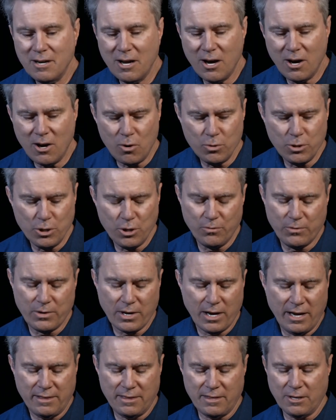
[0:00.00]
No, you've
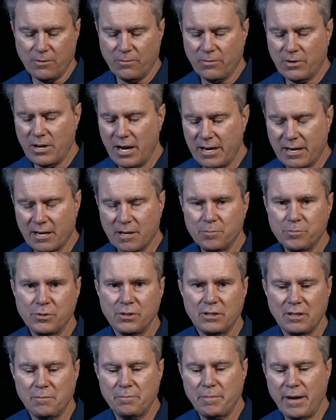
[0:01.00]
got, I think you've got it
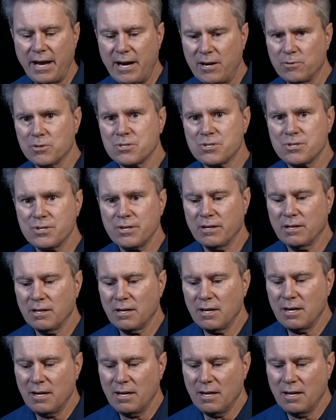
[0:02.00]
completely backwards there.